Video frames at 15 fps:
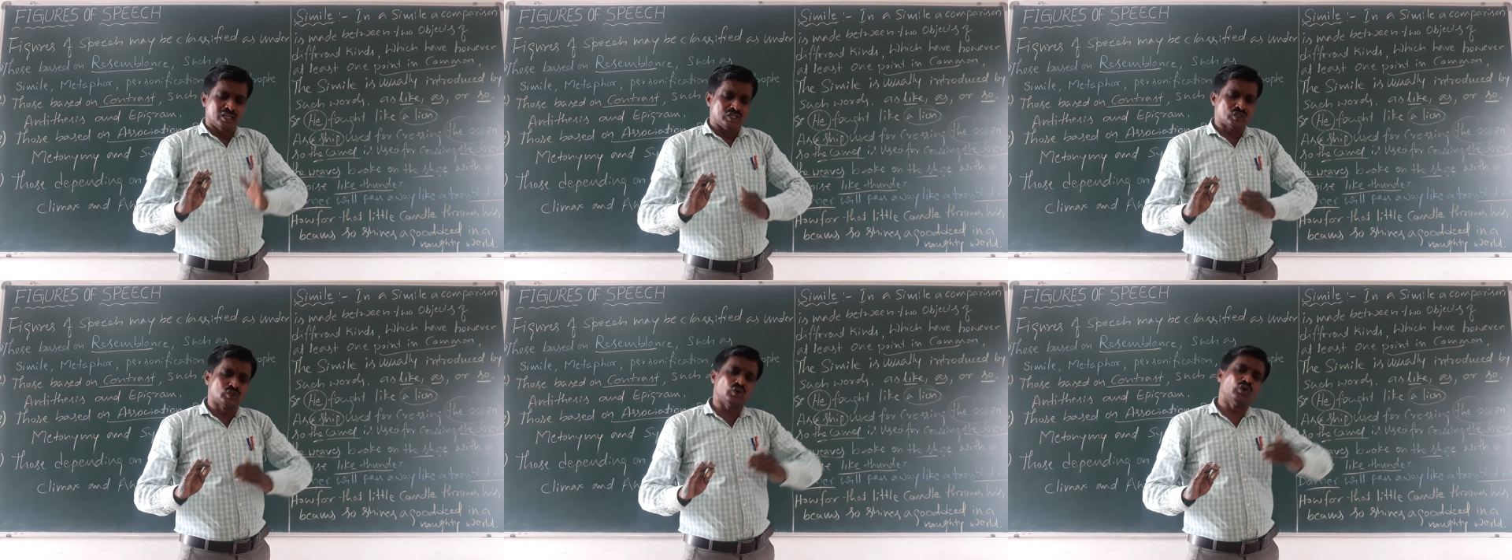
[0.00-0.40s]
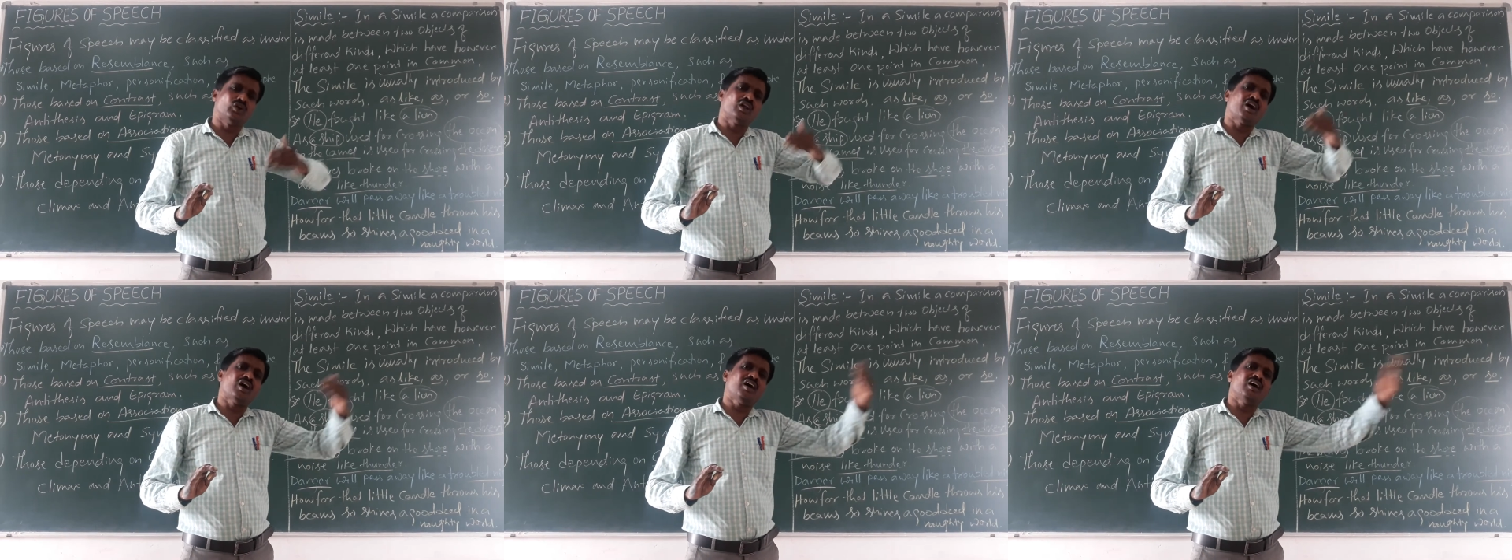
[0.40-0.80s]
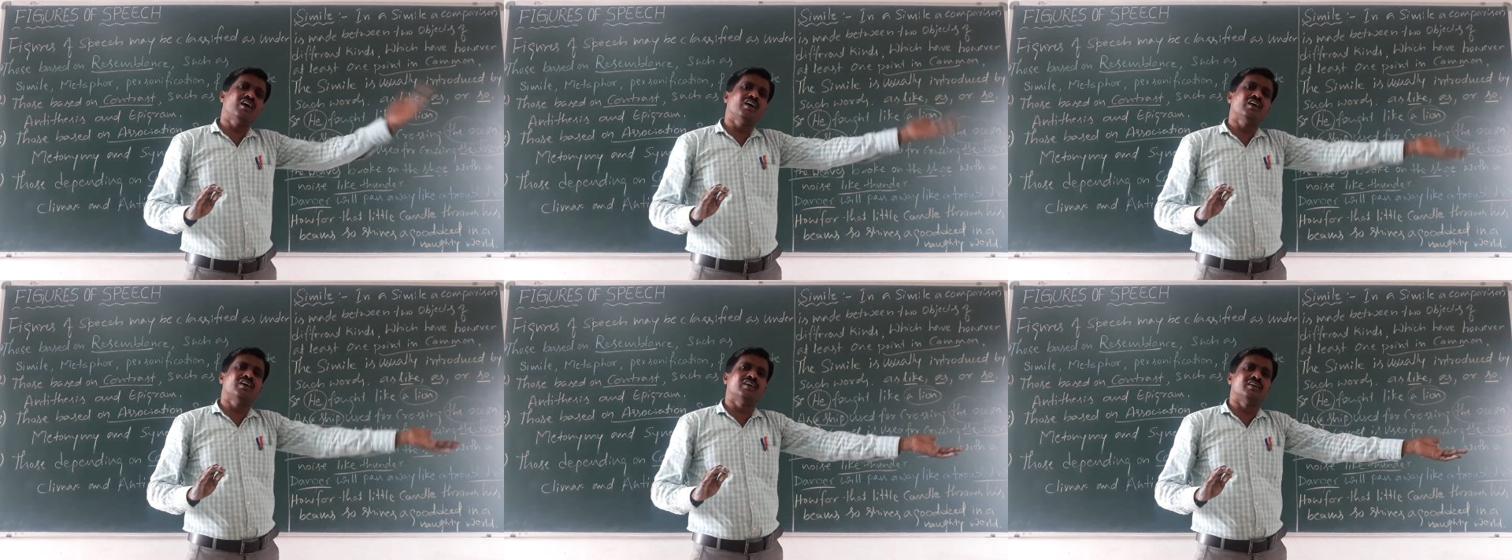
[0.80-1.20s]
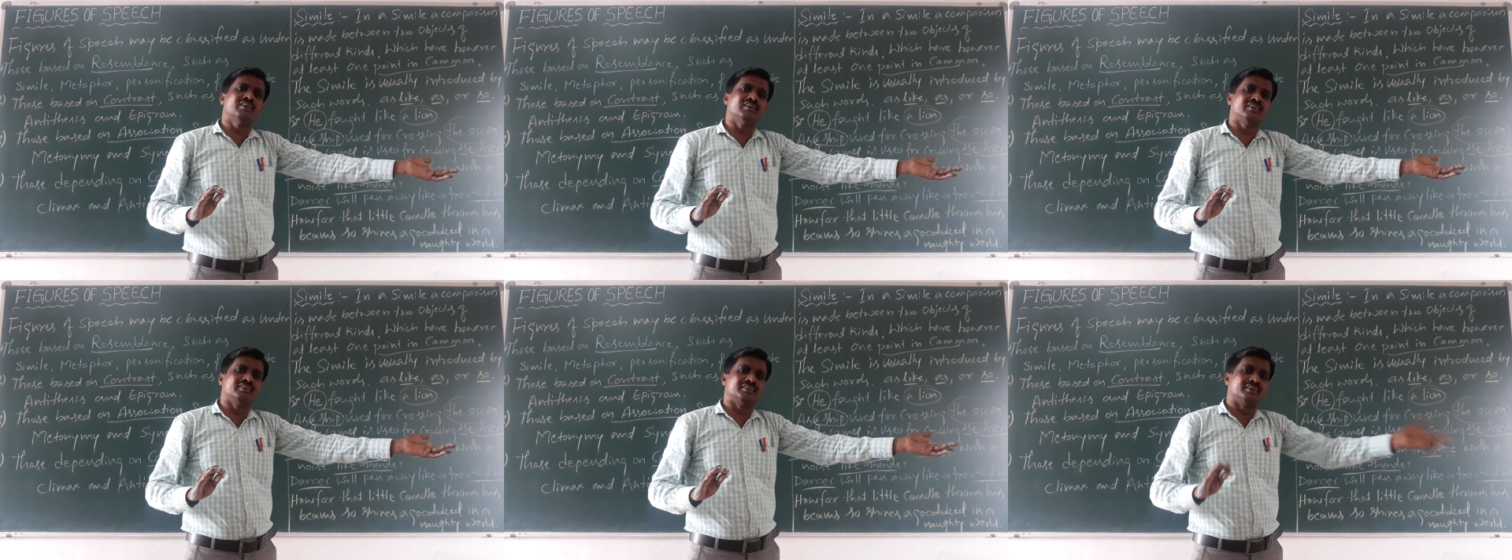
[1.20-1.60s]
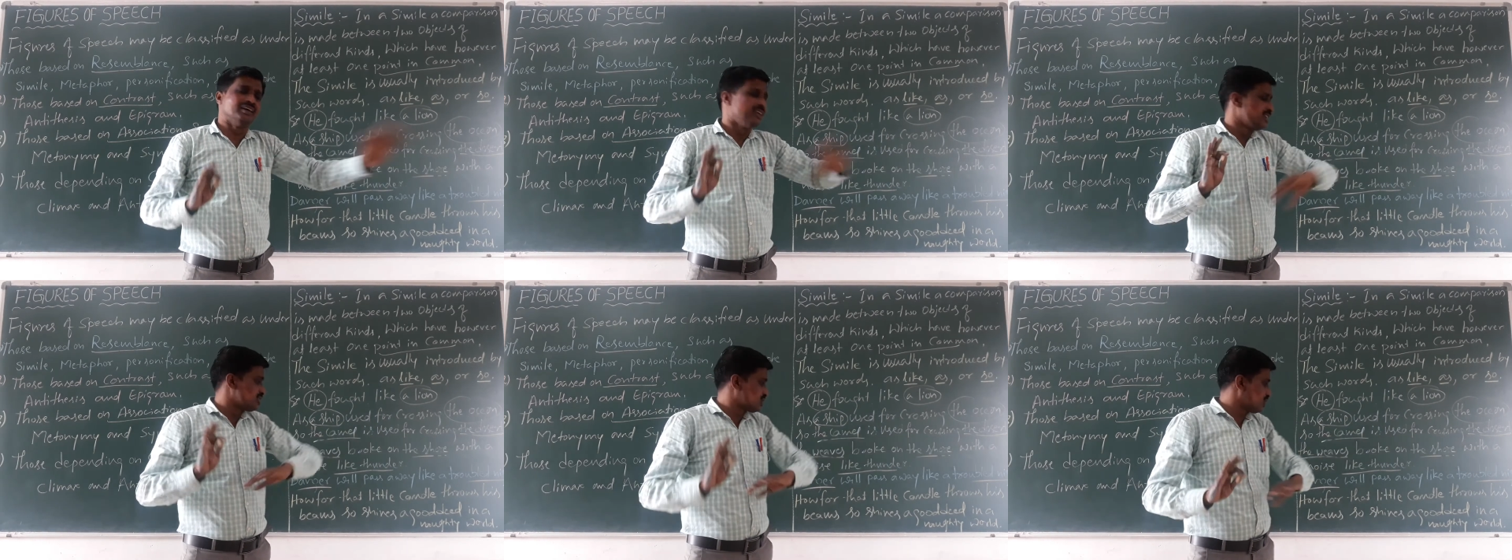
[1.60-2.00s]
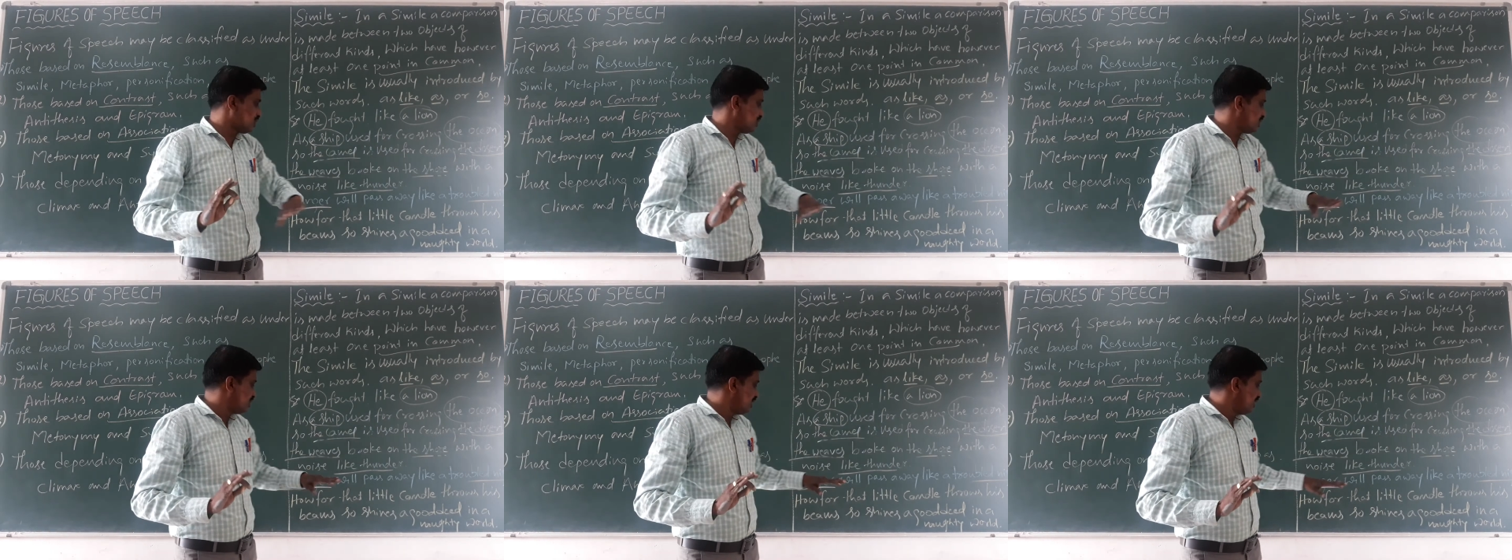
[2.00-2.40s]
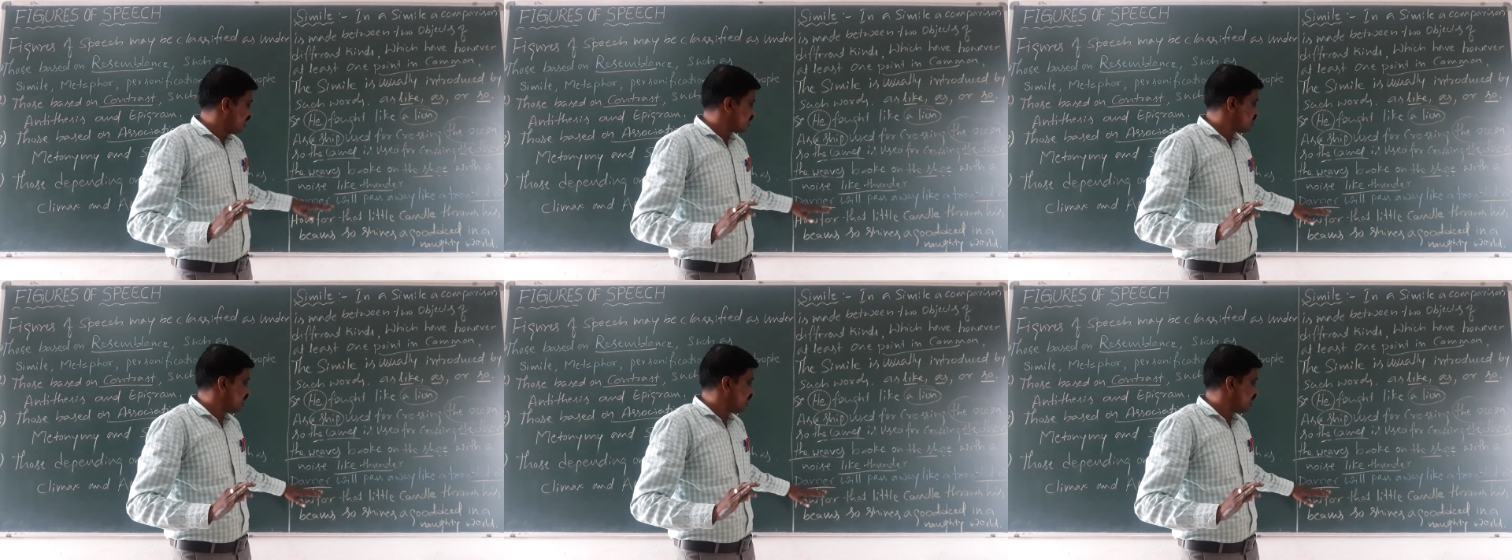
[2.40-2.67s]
so long. So